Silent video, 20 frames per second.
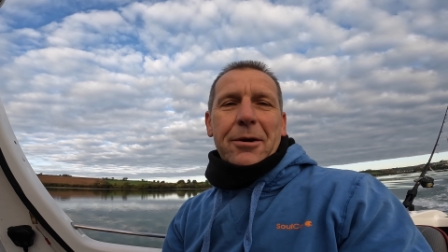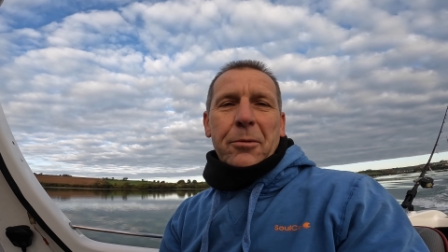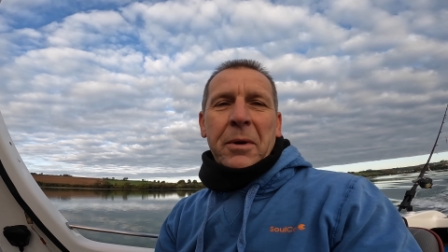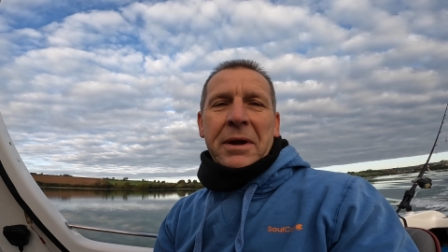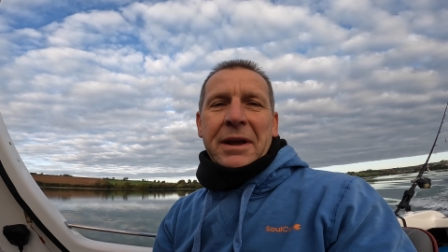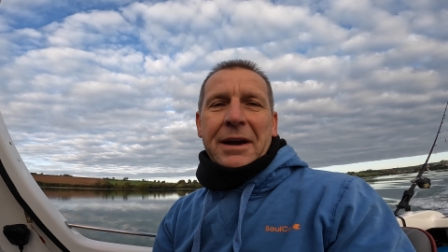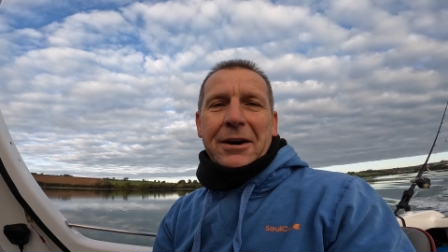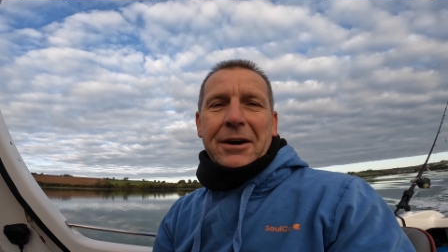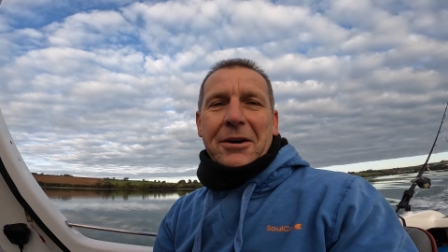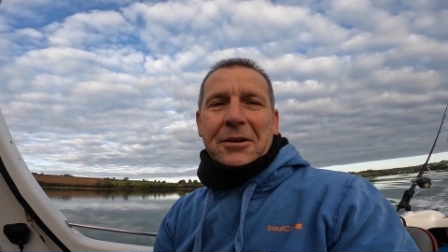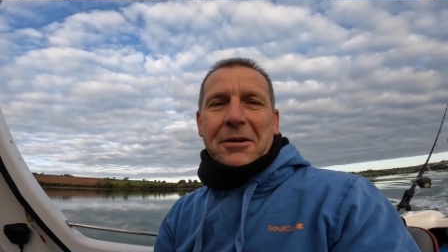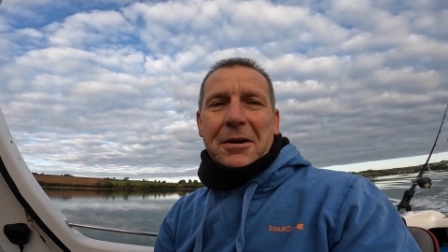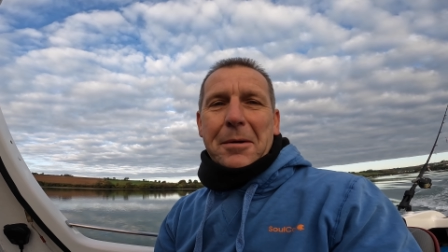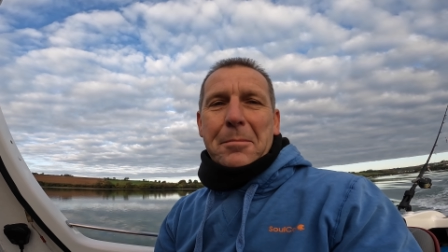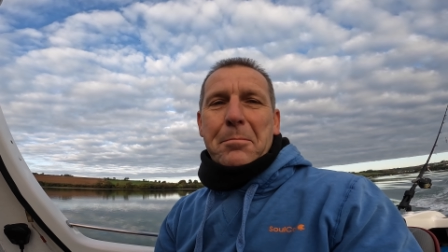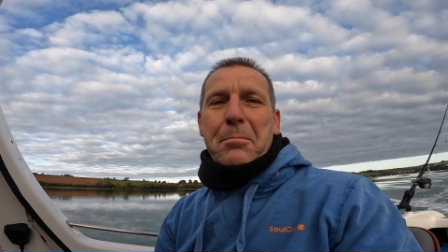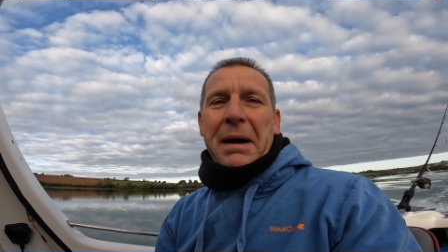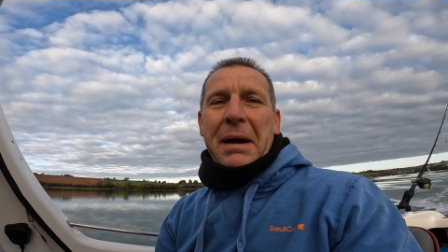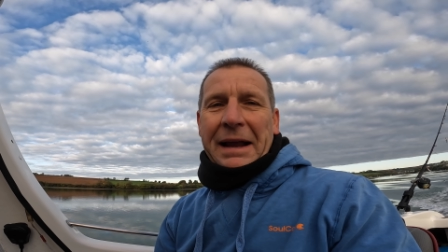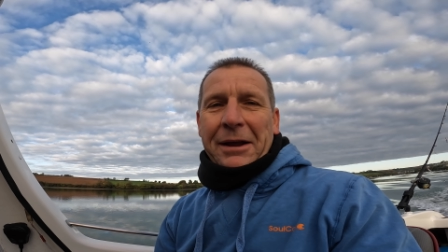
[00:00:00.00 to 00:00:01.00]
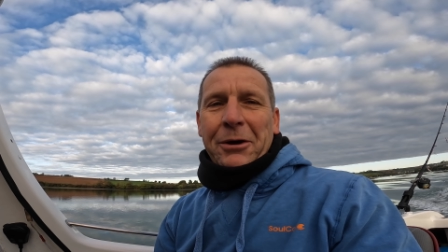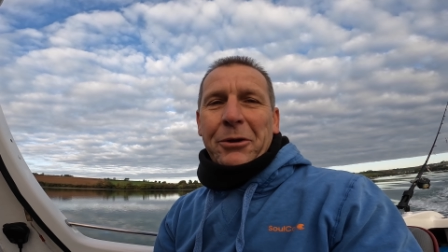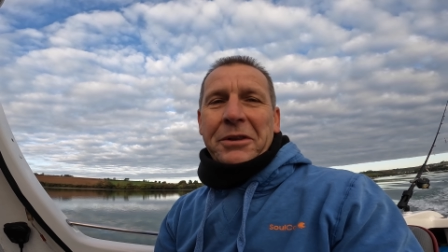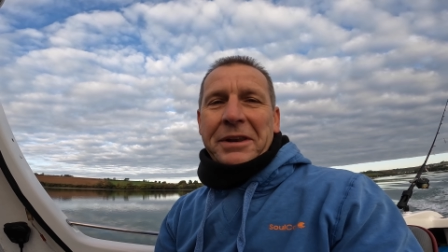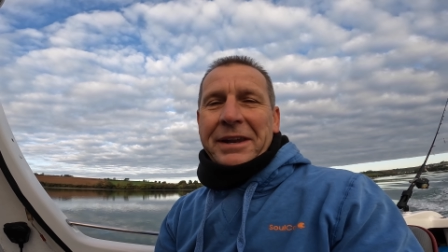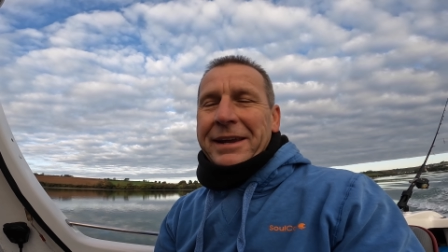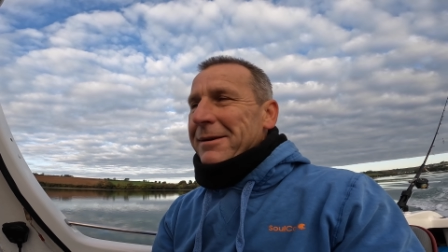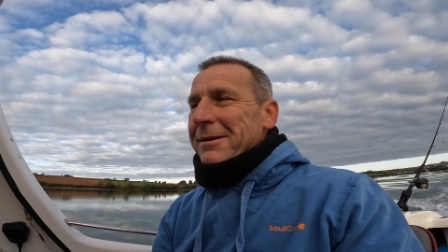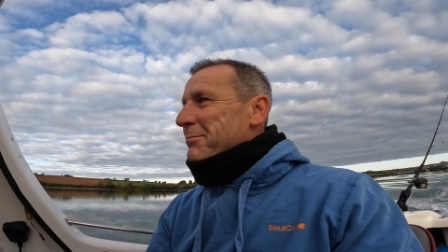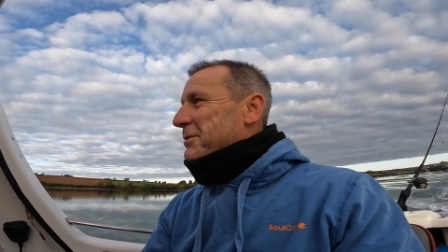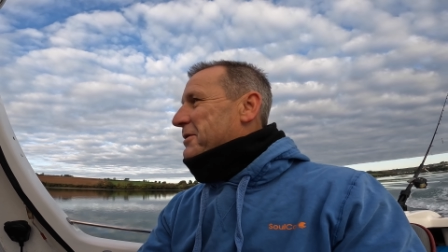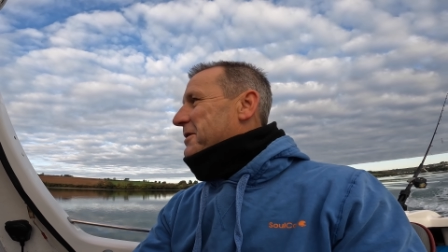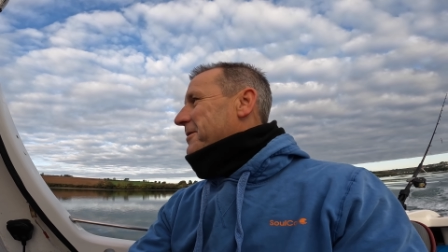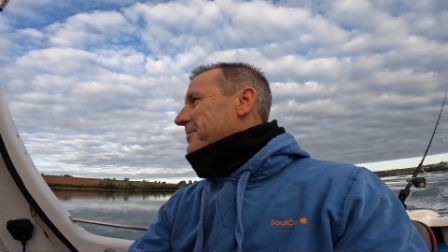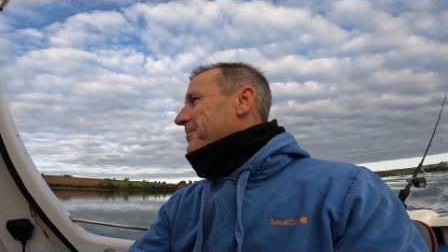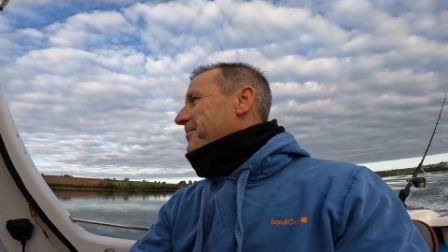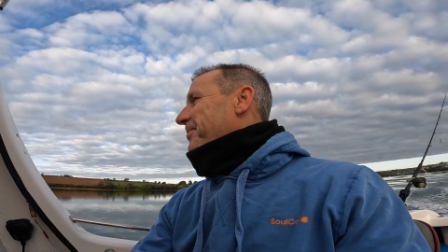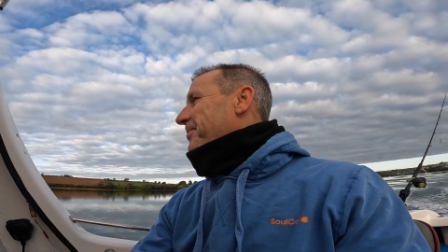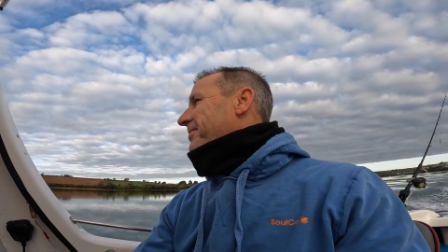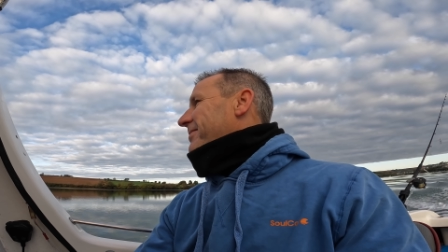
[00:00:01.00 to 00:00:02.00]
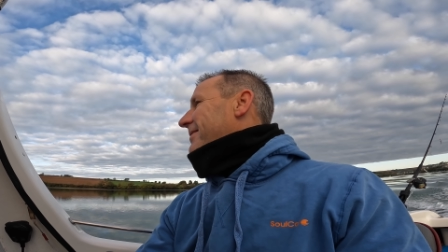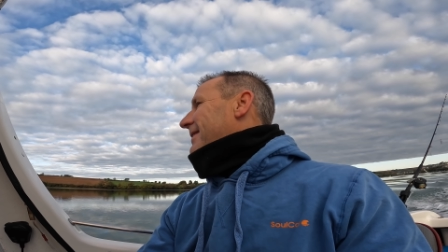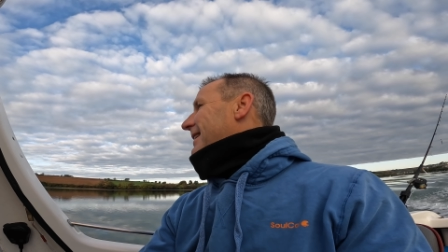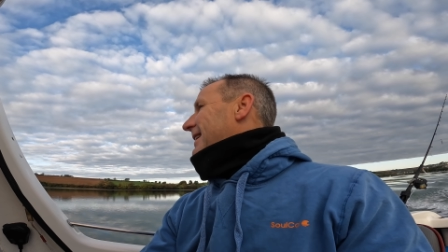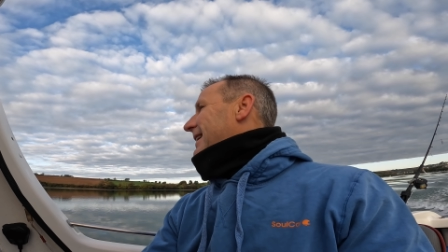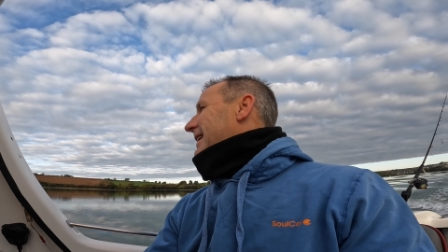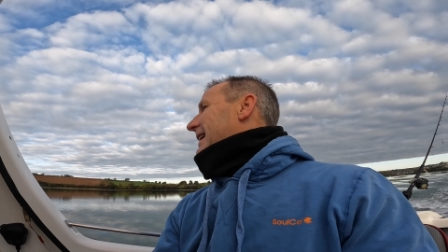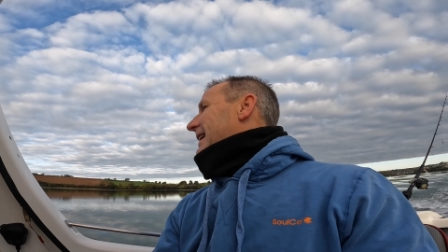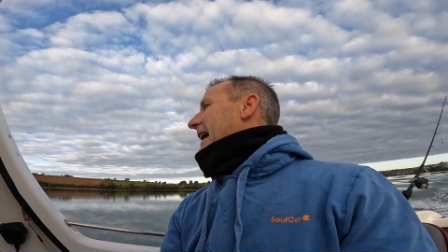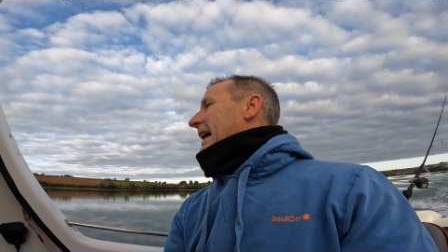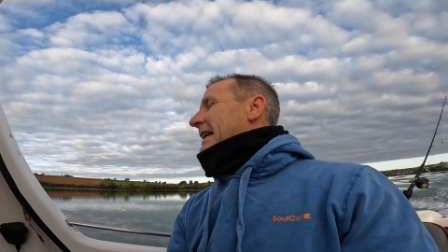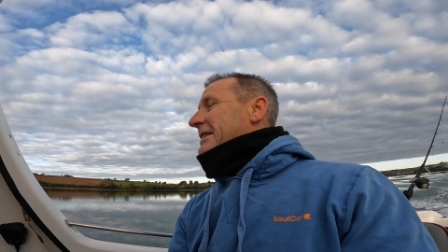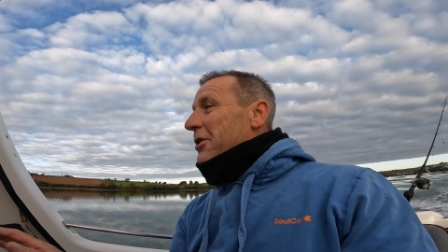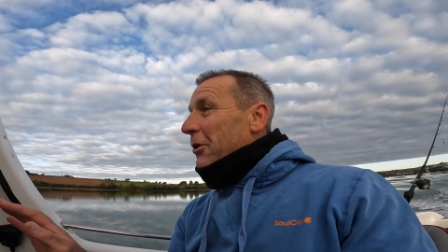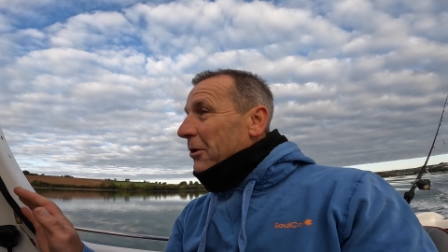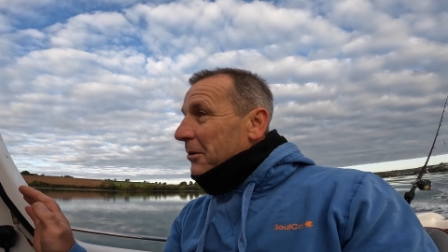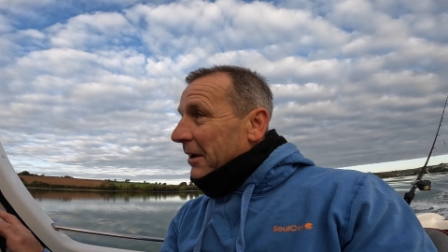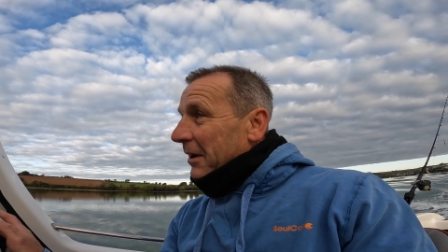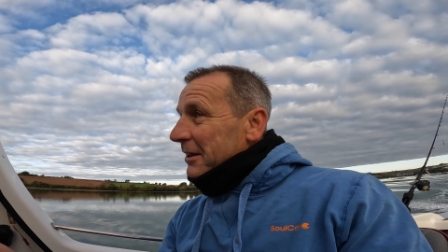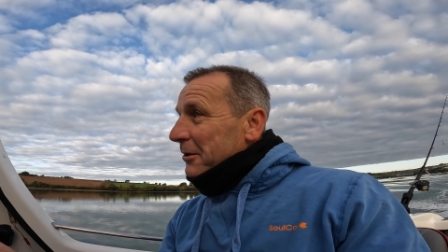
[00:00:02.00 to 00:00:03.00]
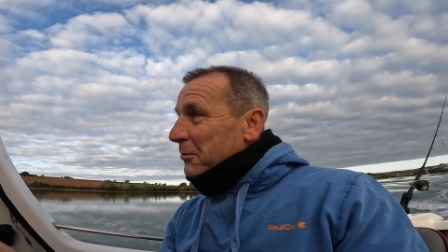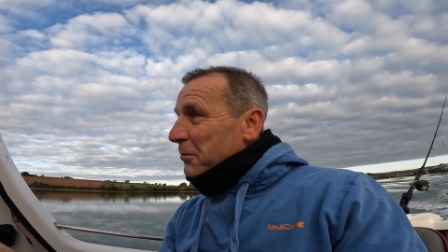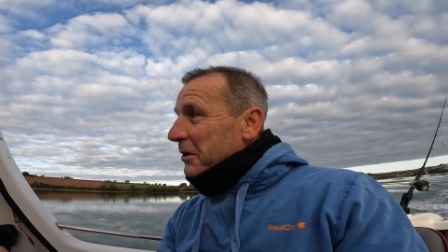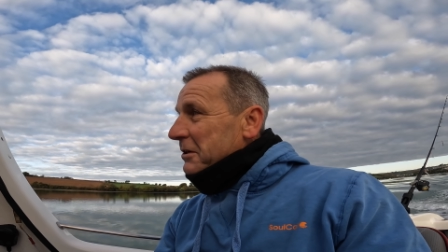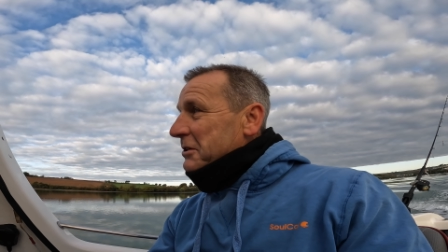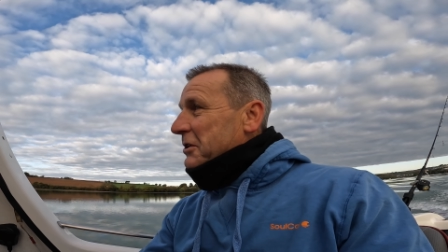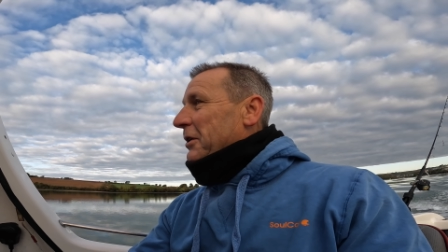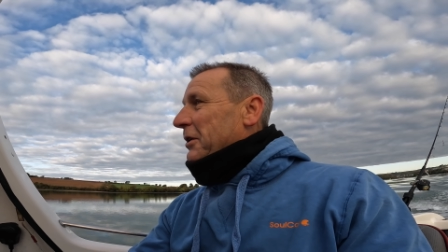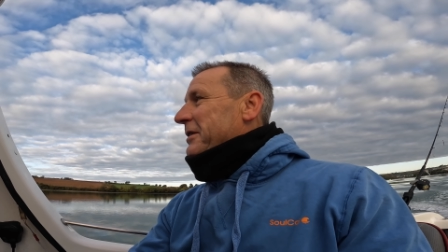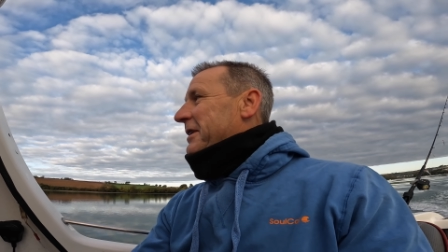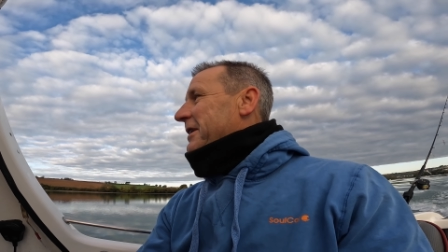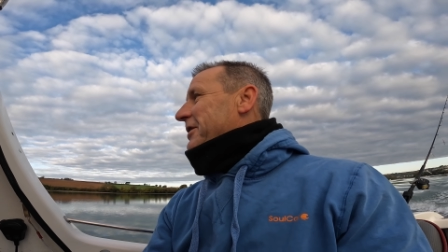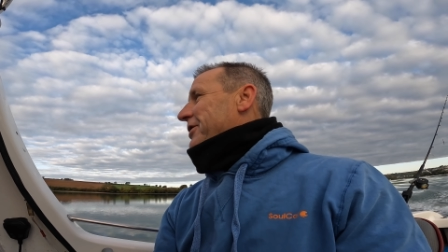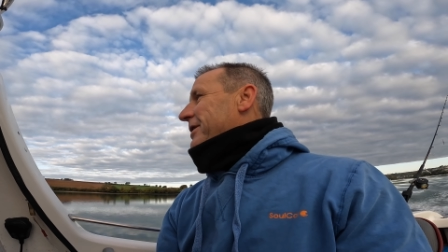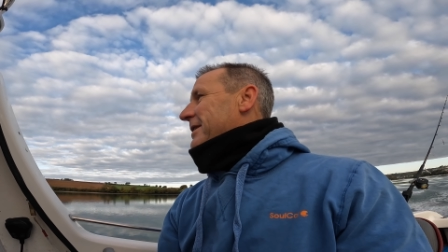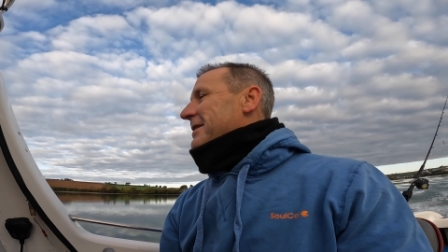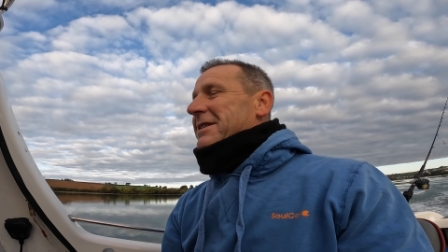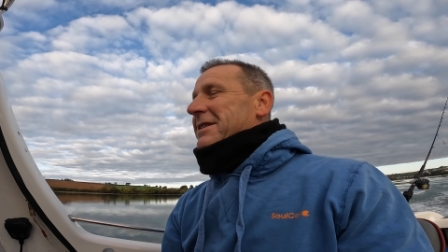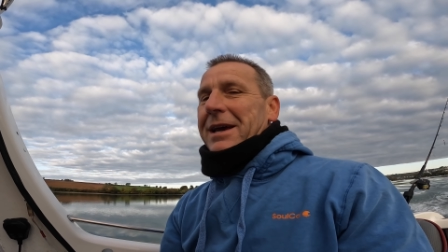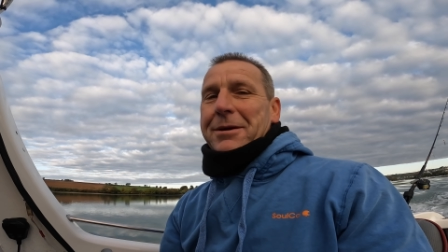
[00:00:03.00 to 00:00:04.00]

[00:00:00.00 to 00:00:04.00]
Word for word: We are bang on neaps. It's not quite the worst conditions,